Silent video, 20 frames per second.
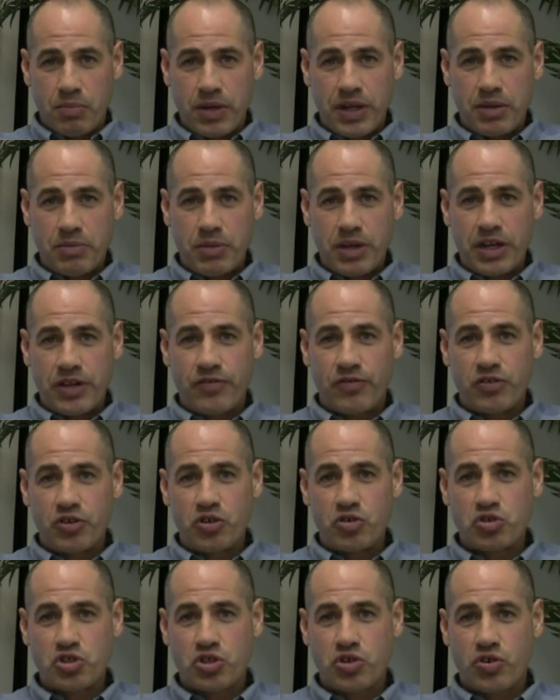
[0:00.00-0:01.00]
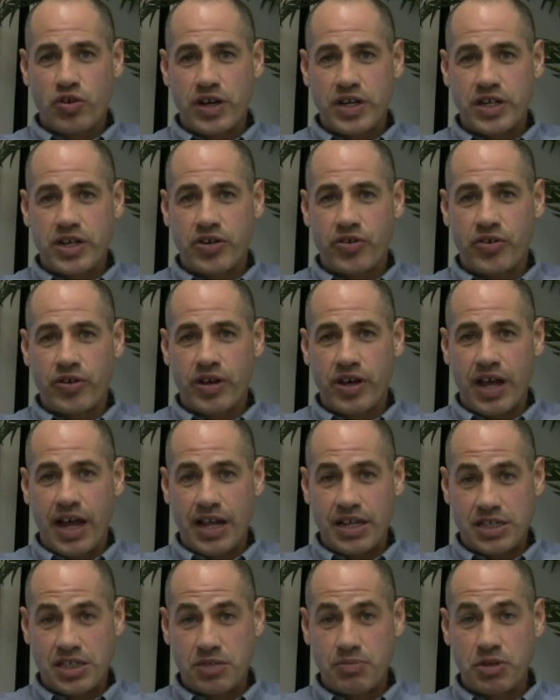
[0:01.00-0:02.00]
meeting meaningful use criteria,
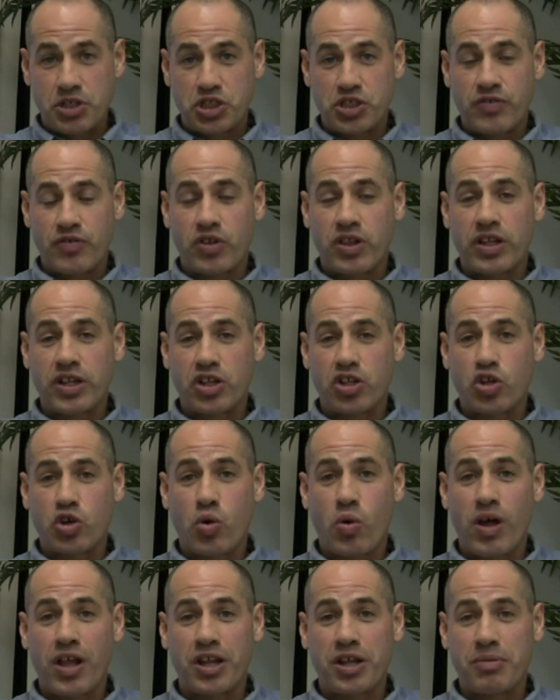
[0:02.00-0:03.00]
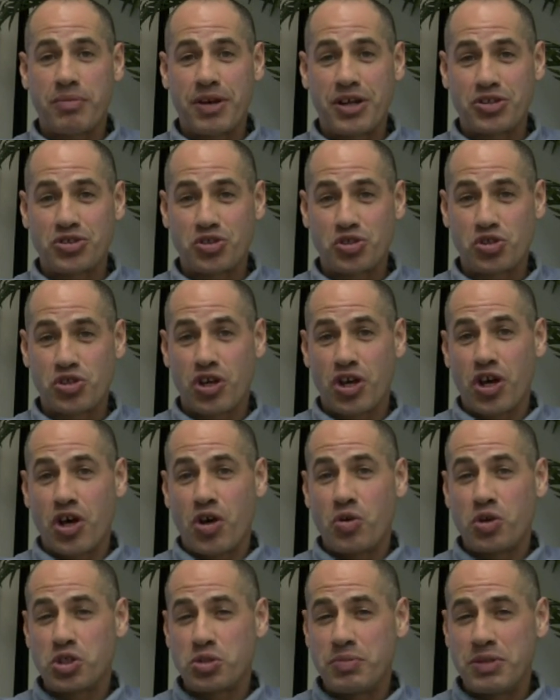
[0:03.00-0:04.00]
and submission of clinical quality measures,
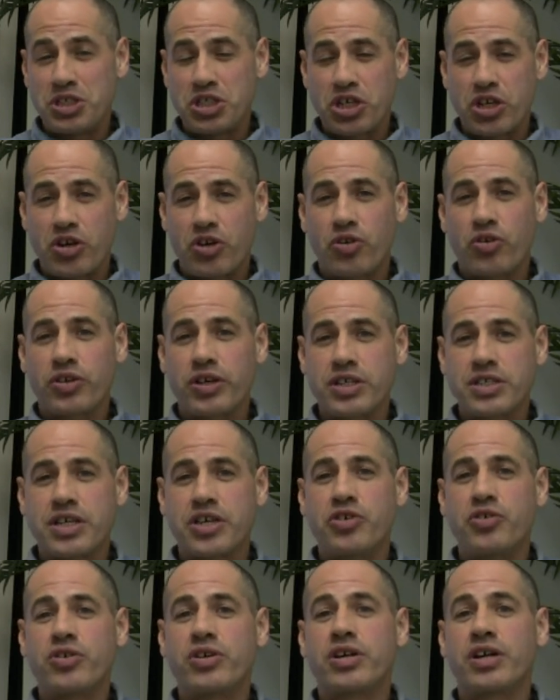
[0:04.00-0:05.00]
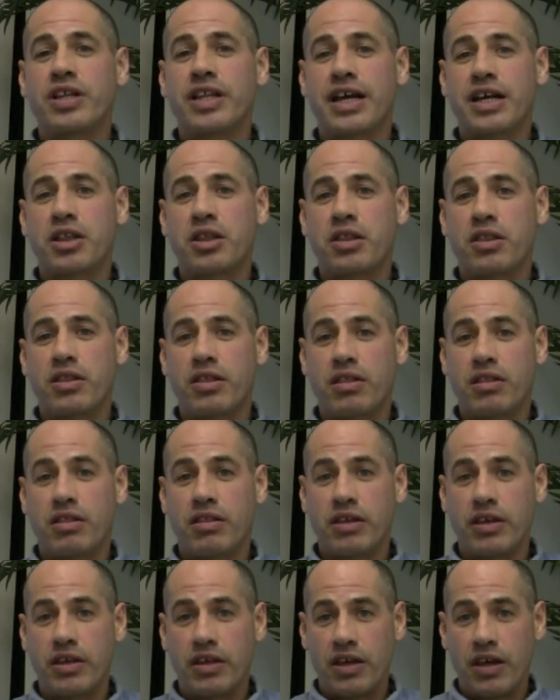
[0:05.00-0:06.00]
which means the earliest that you can collect
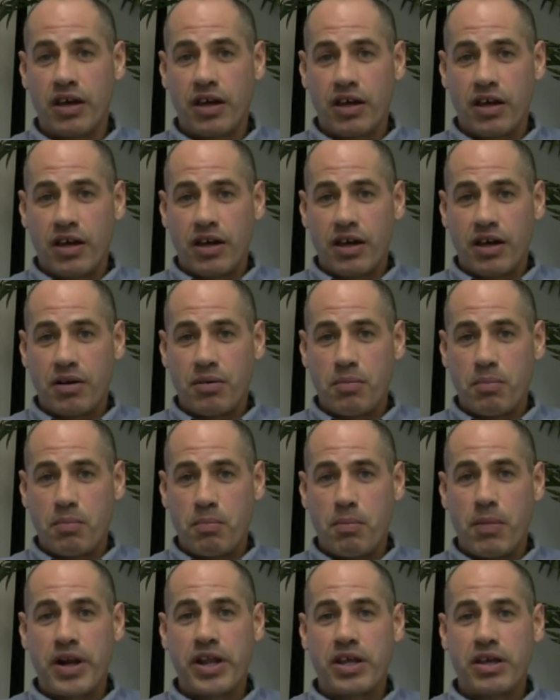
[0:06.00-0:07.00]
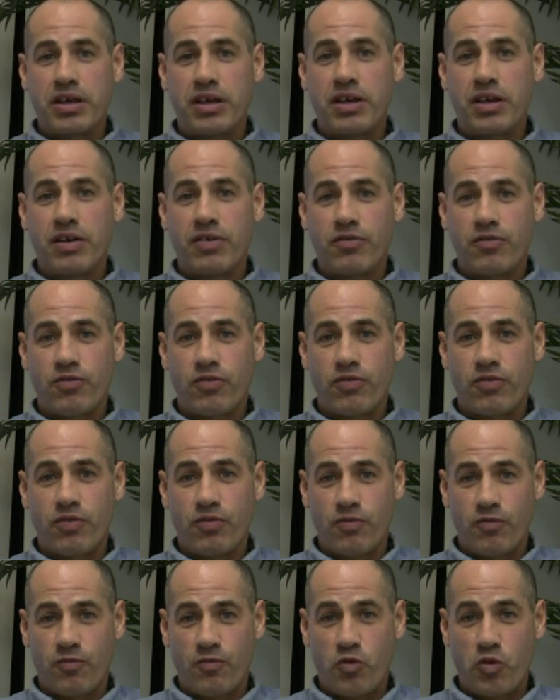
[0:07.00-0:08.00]
the money
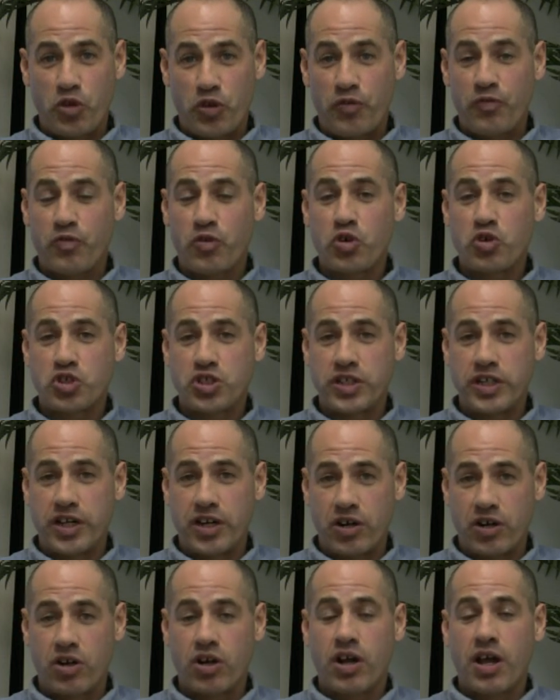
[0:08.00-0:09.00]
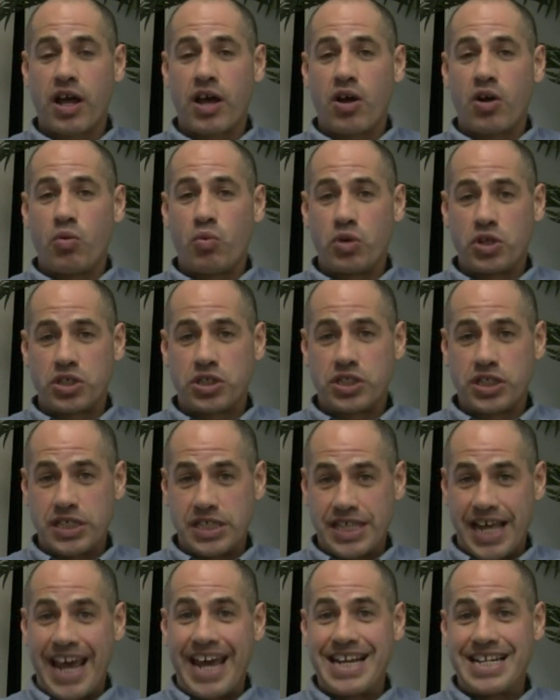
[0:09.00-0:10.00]
for the first year, which
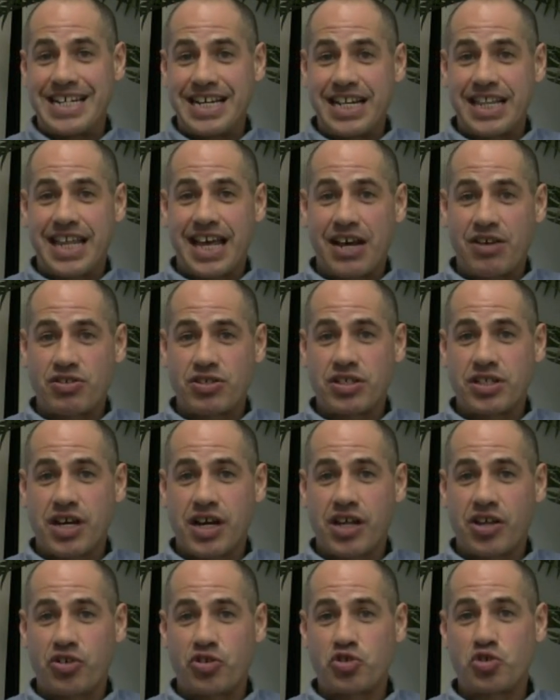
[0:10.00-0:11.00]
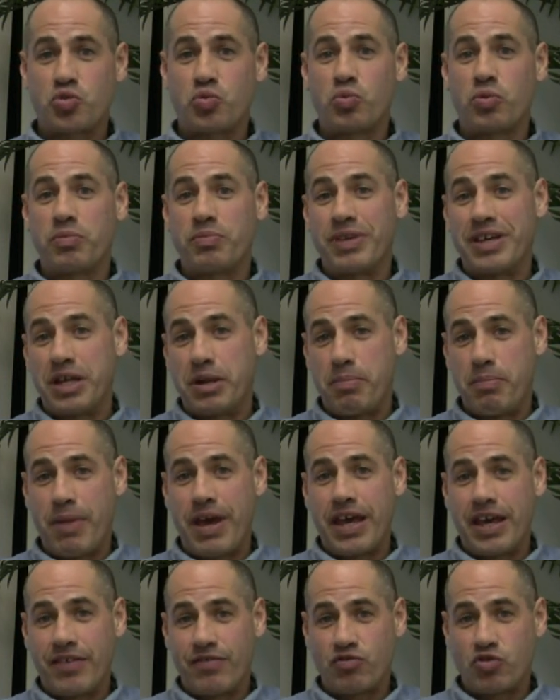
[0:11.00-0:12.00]
is $18,000, will be in
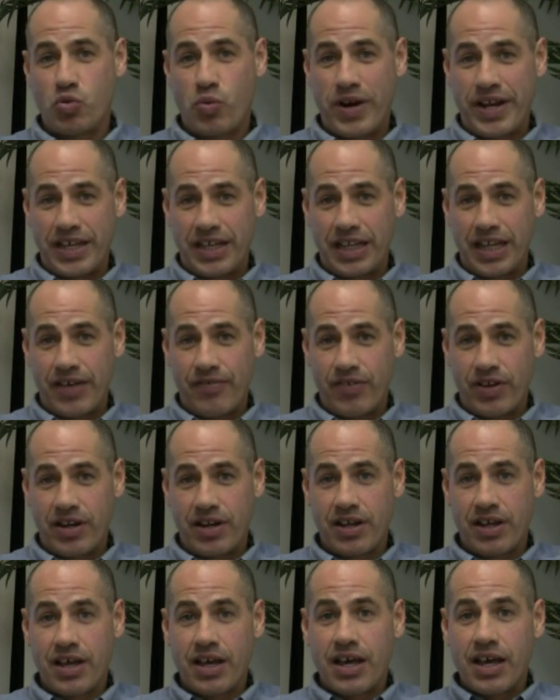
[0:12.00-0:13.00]
May of 2011.